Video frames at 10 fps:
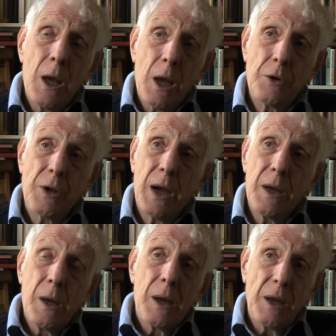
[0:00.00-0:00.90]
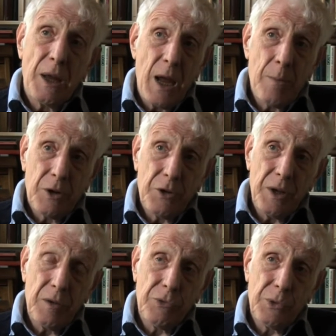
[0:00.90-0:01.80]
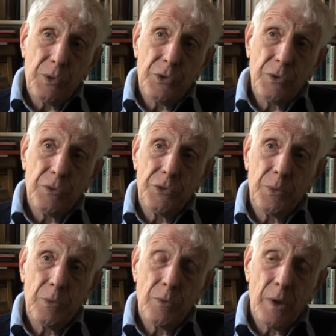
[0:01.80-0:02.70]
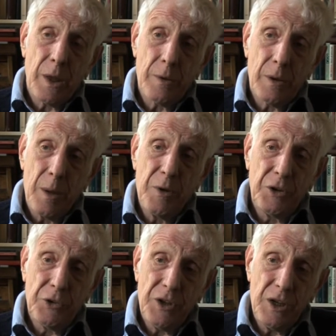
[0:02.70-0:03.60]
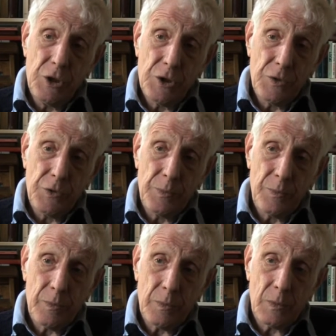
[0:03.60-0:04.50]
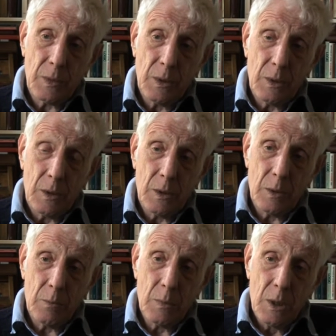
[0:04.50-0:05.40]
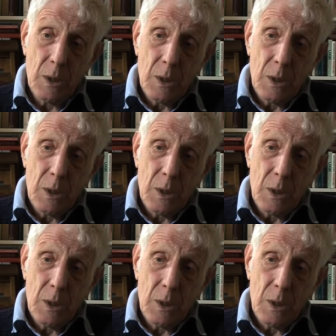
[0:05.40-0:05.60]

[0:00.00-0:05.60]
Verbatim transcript: And I came under the influence of some rather eminent teachers, um,